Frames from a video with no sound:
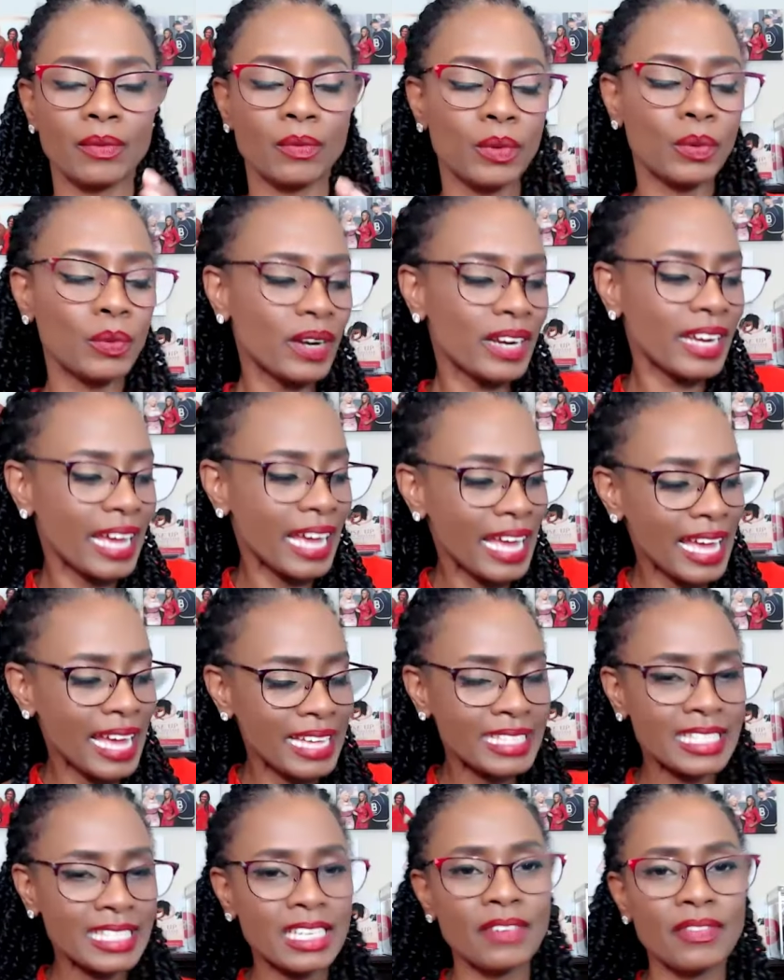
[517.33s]
We want to
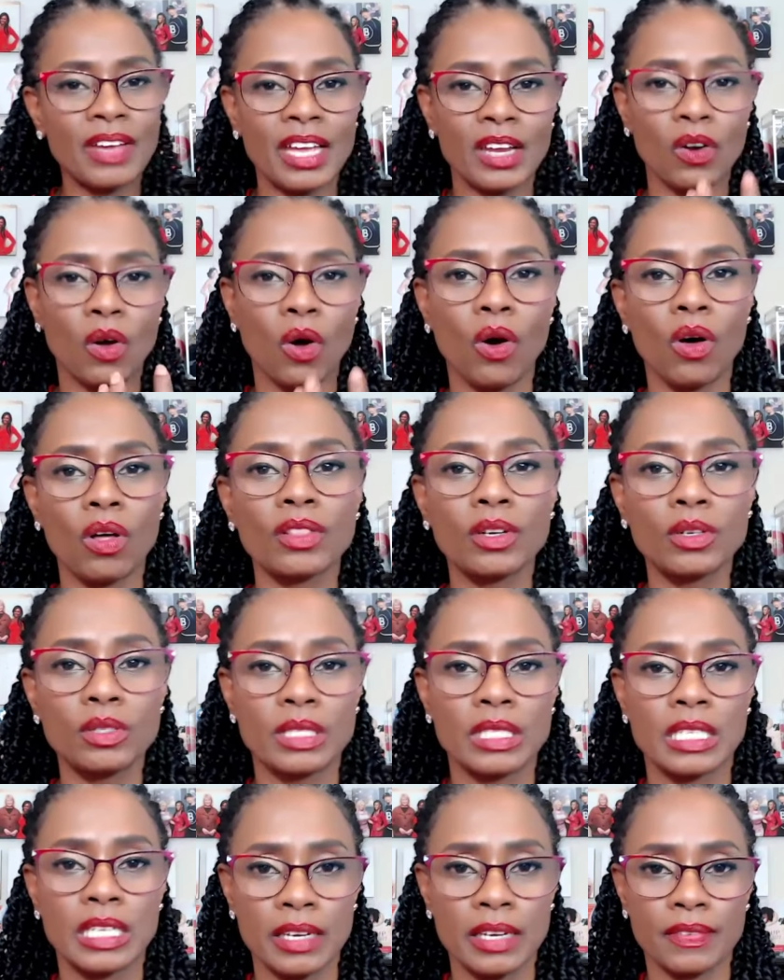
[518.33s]
excavate all
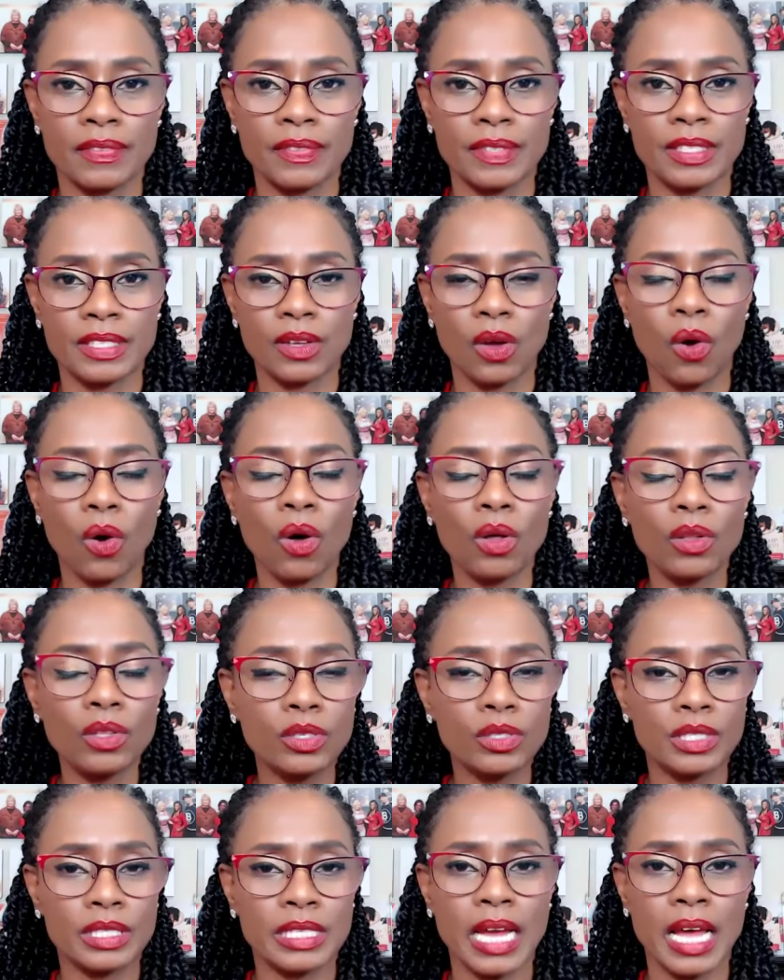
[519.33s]
those gifts, all
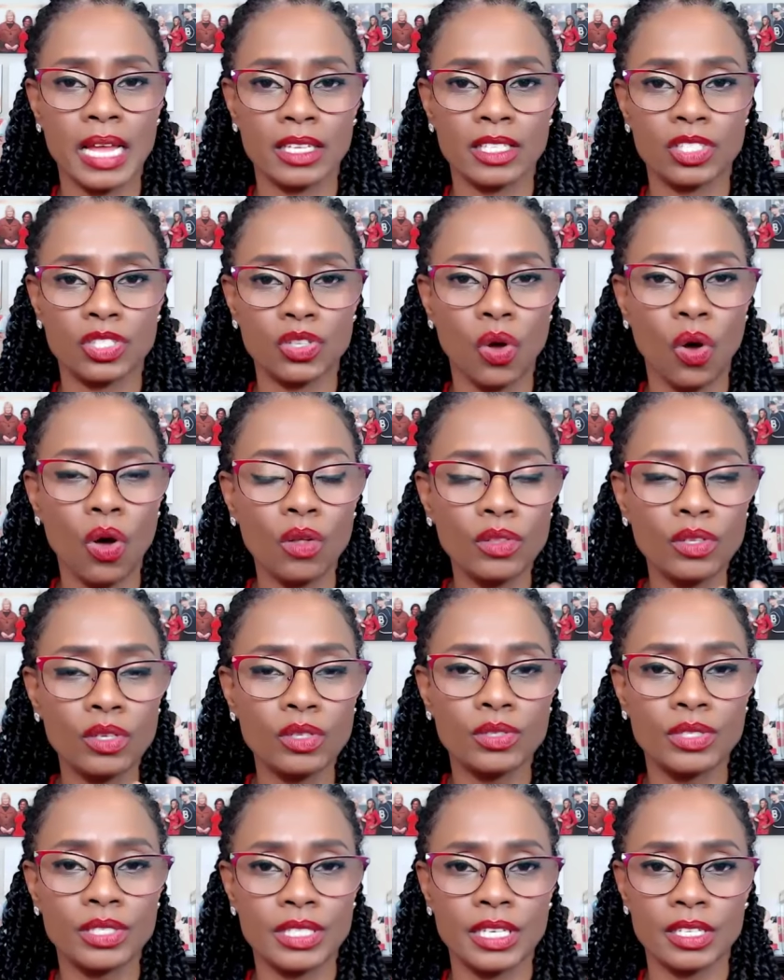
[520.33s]
those talents, all
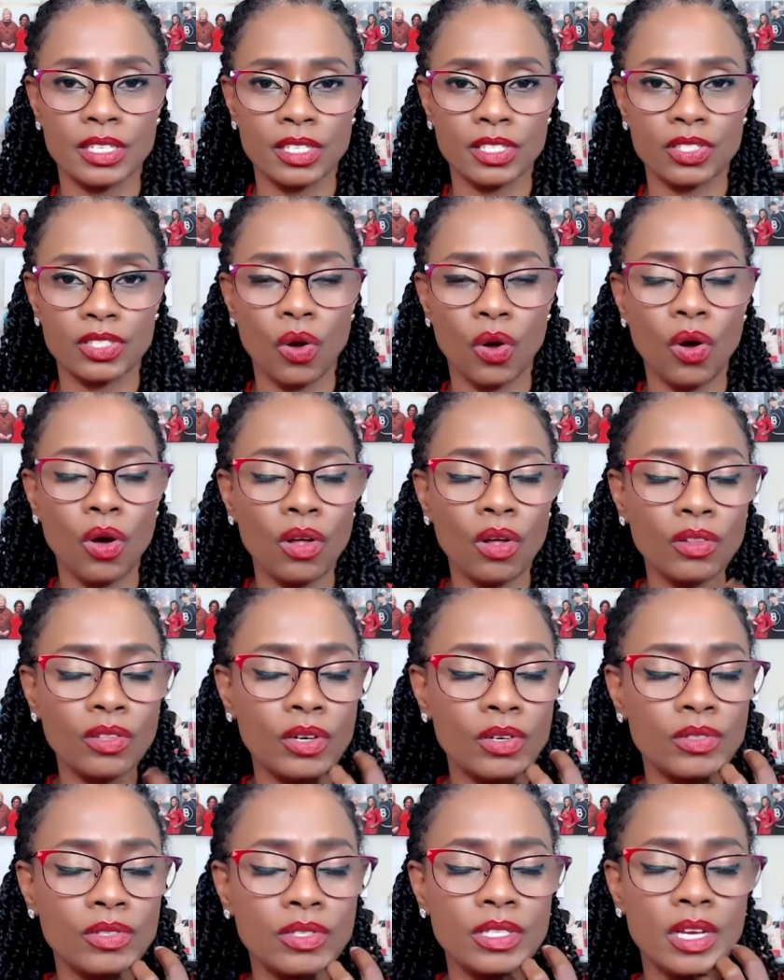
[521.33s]
those skills, all
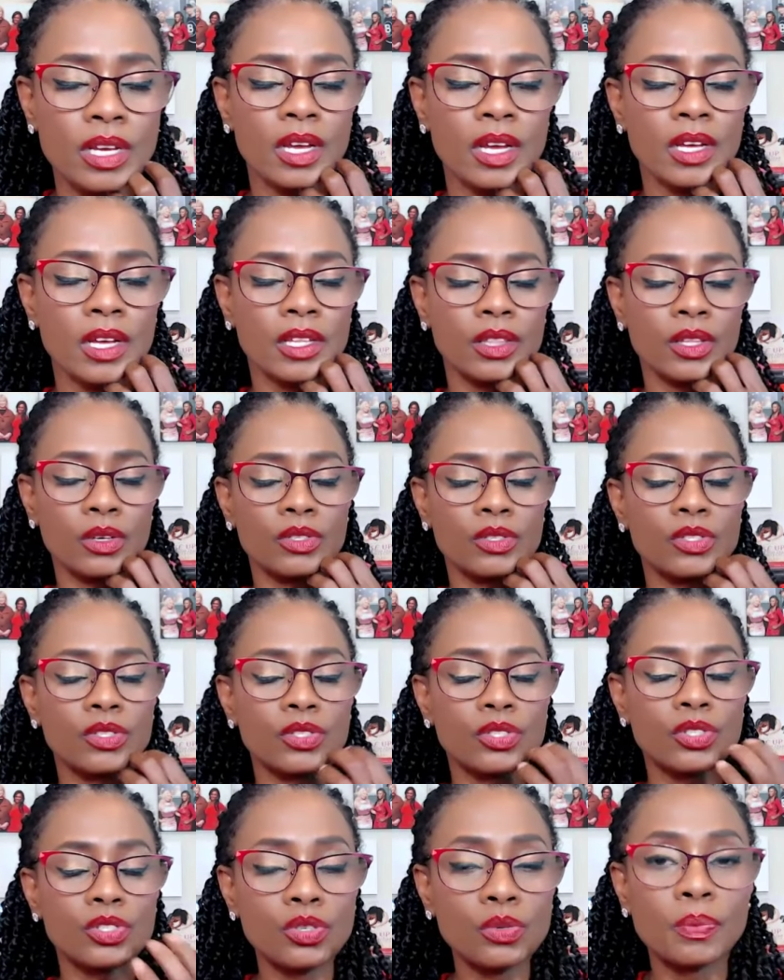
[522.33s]
those
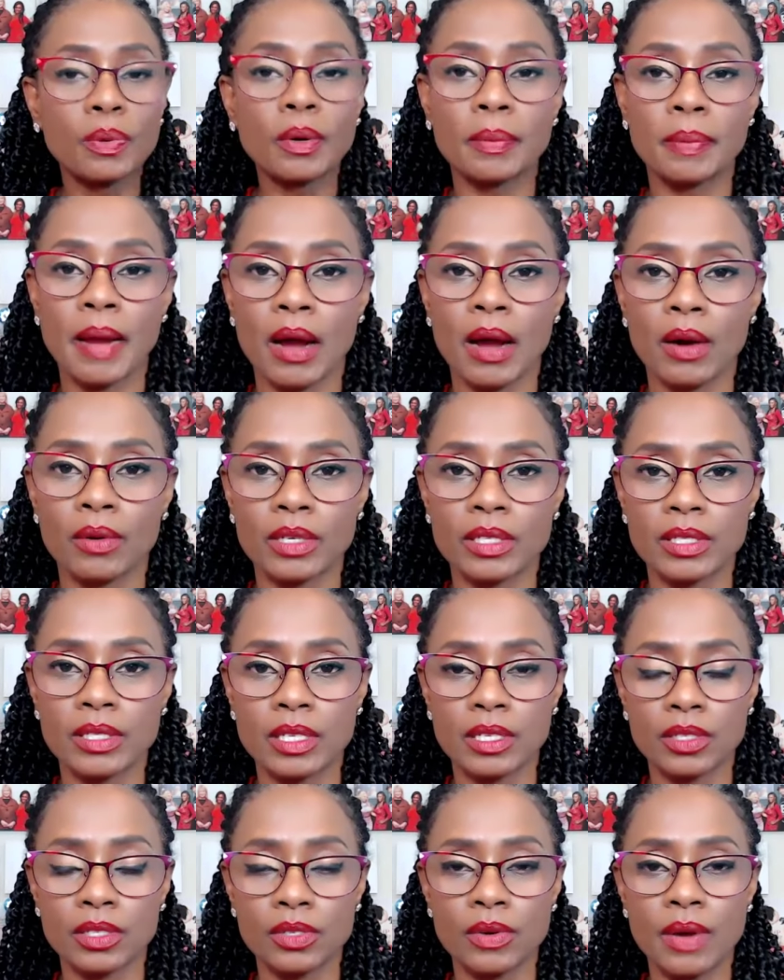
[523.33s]
superpowers
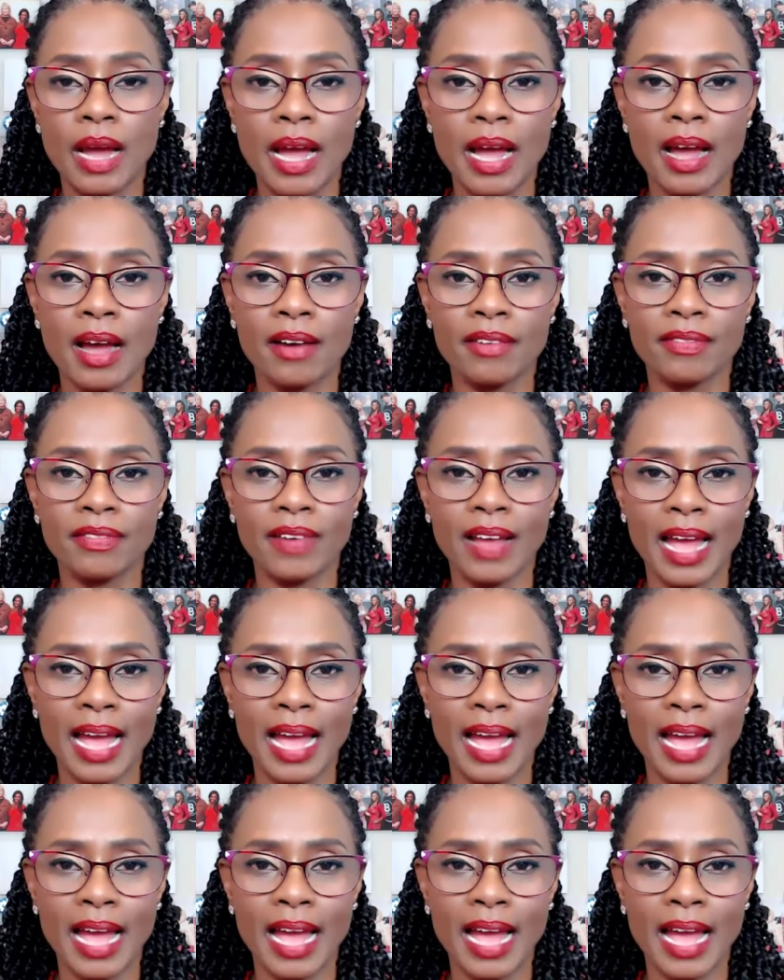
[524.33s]
that you have,